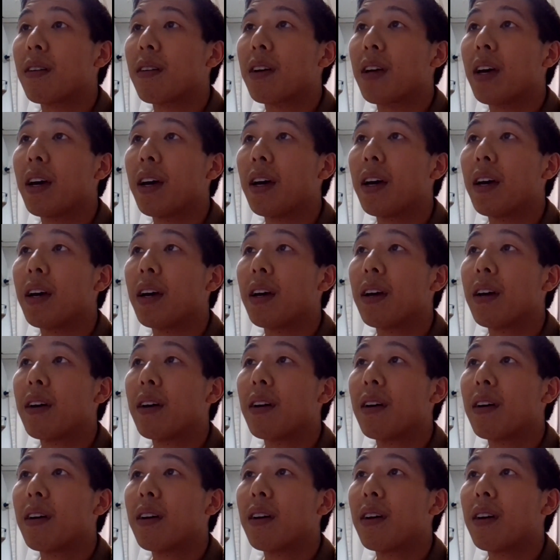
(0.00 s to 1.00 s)
Okay,
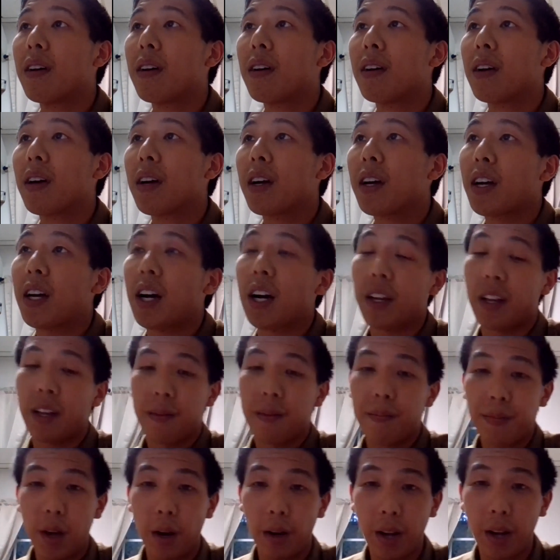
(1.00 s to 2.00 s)
got it.
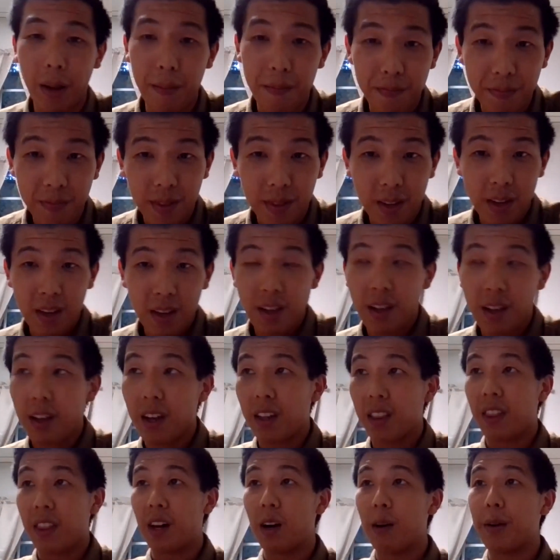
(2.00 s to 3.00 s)
Okay,
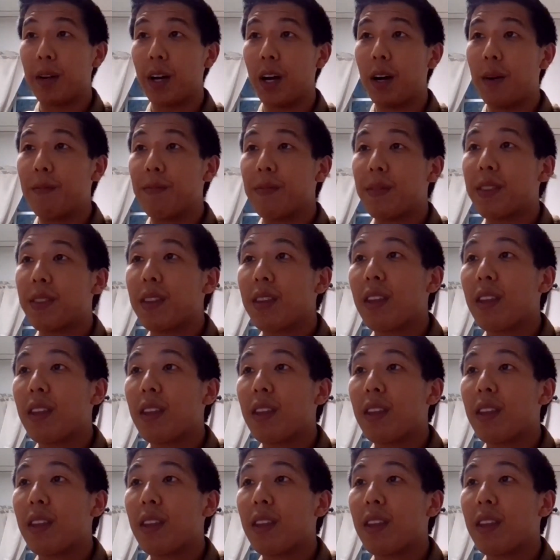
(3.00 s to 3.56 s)
there we go.